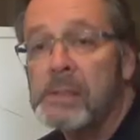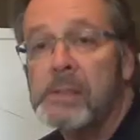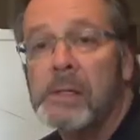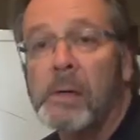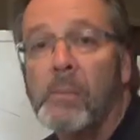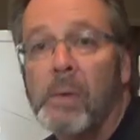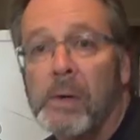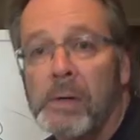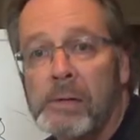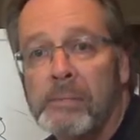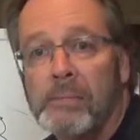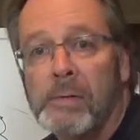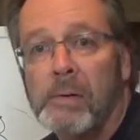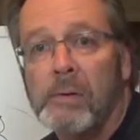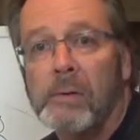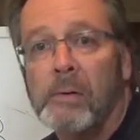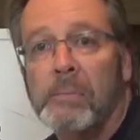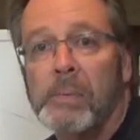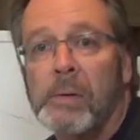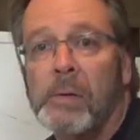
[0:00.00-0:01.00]
it's somewhat
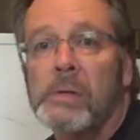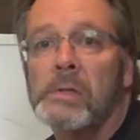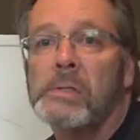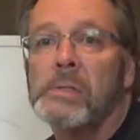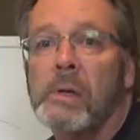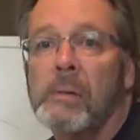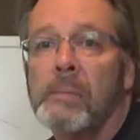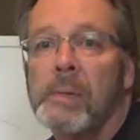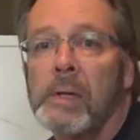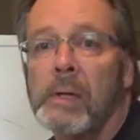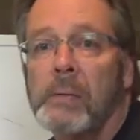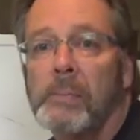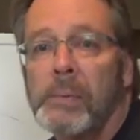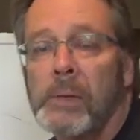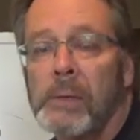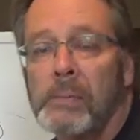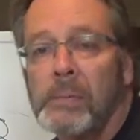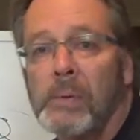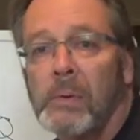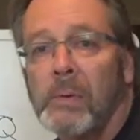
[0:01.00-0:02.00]
difficult because so many
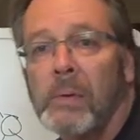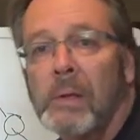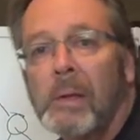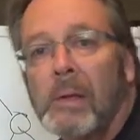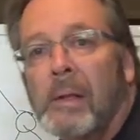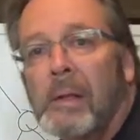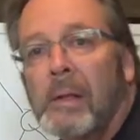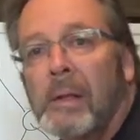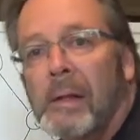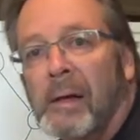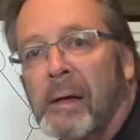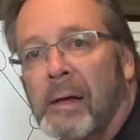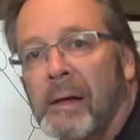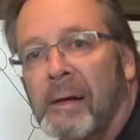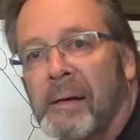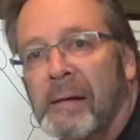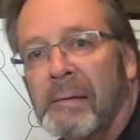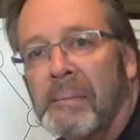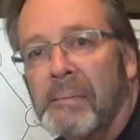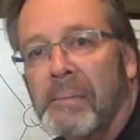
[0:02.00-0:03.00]
people
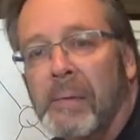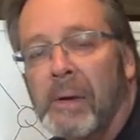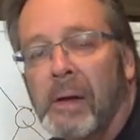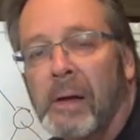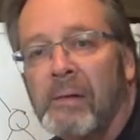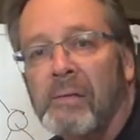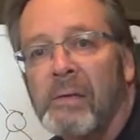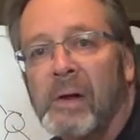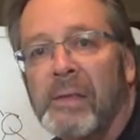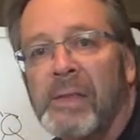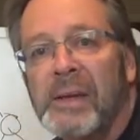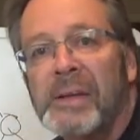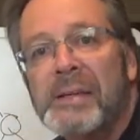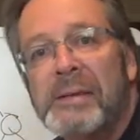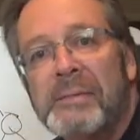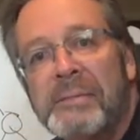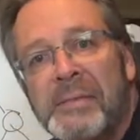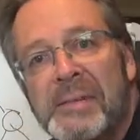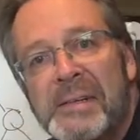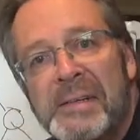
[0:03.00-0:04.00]
are rather
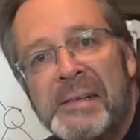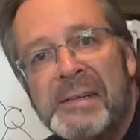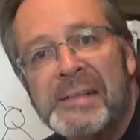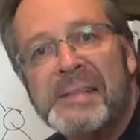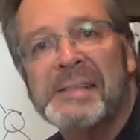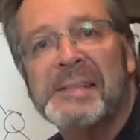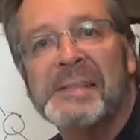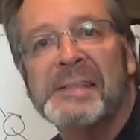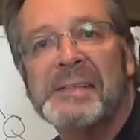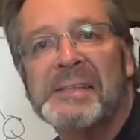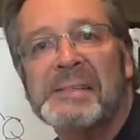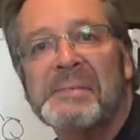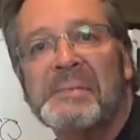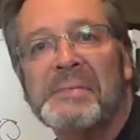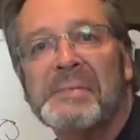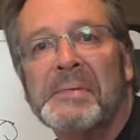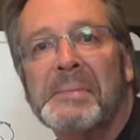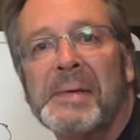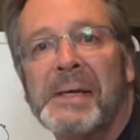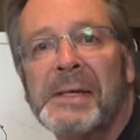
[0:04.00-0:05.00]
diffident to this
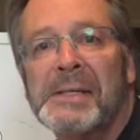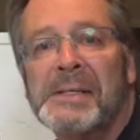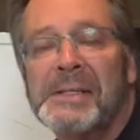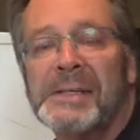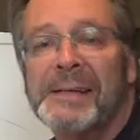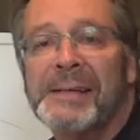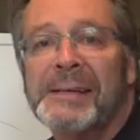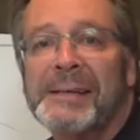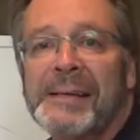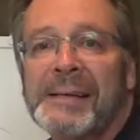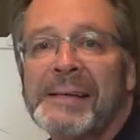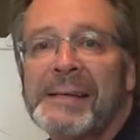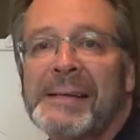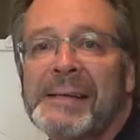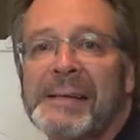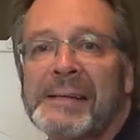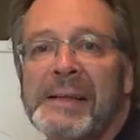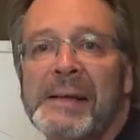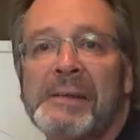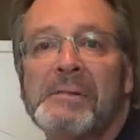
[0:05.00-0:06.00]
information.
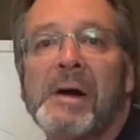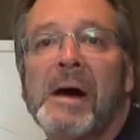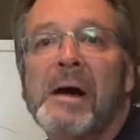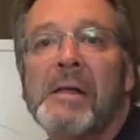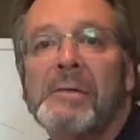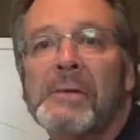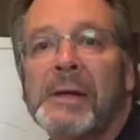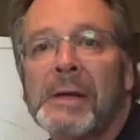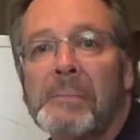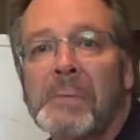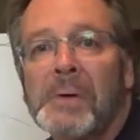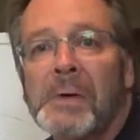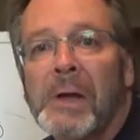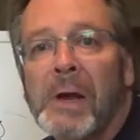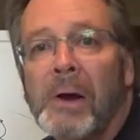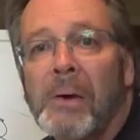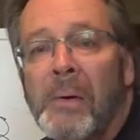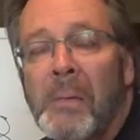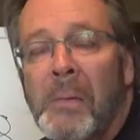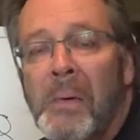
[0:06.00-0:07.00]
They'd rather it
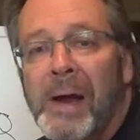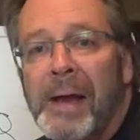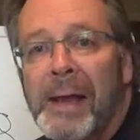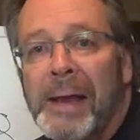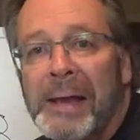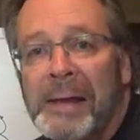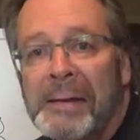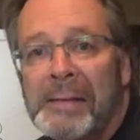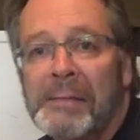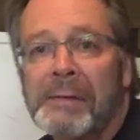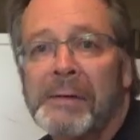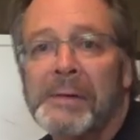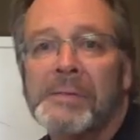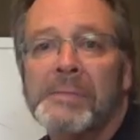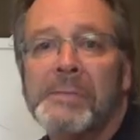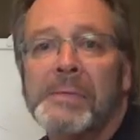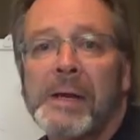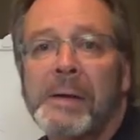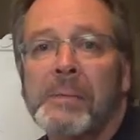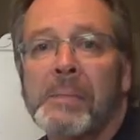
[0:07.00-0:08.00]
go away,
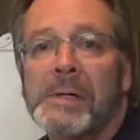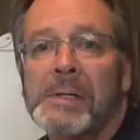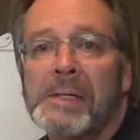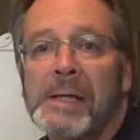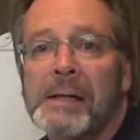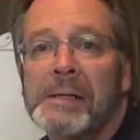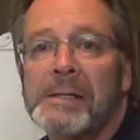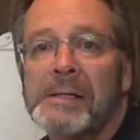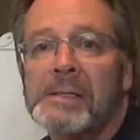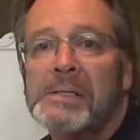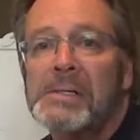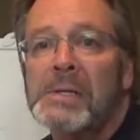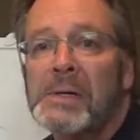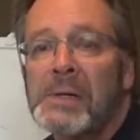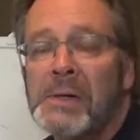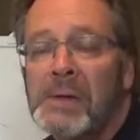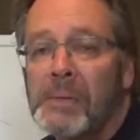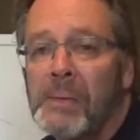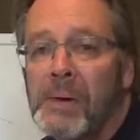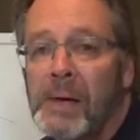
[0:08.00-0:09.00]
they would tend to
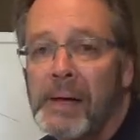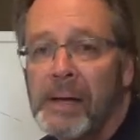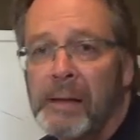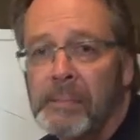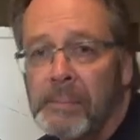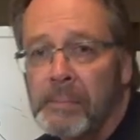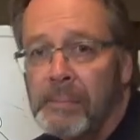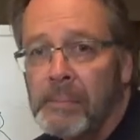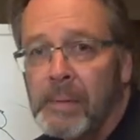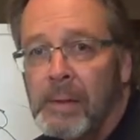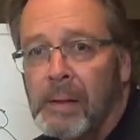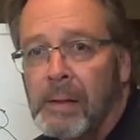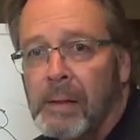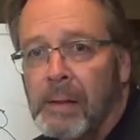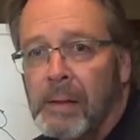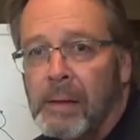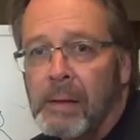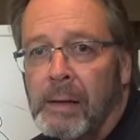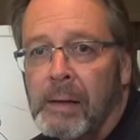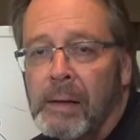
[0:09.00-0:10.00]
turn away,
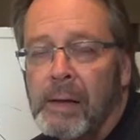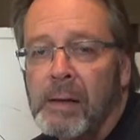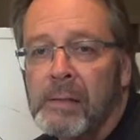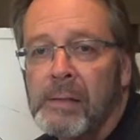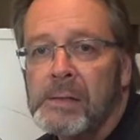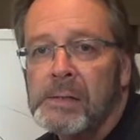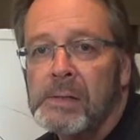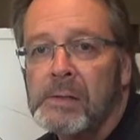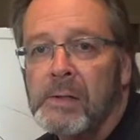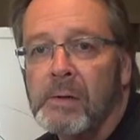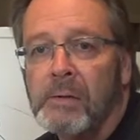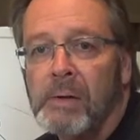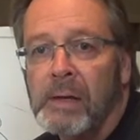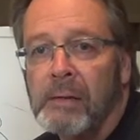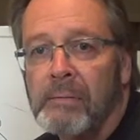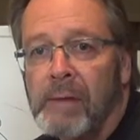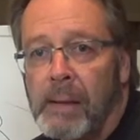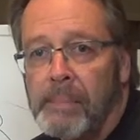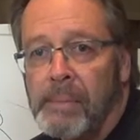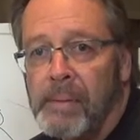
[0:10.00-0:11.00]
and there's a degree
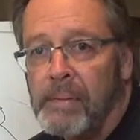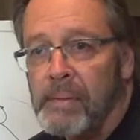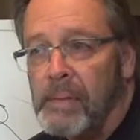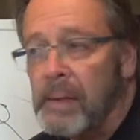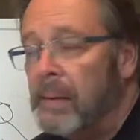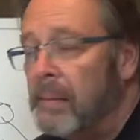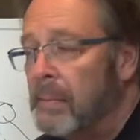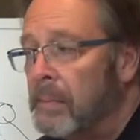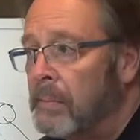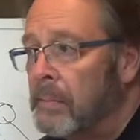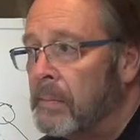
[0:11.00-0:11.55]
of apathy.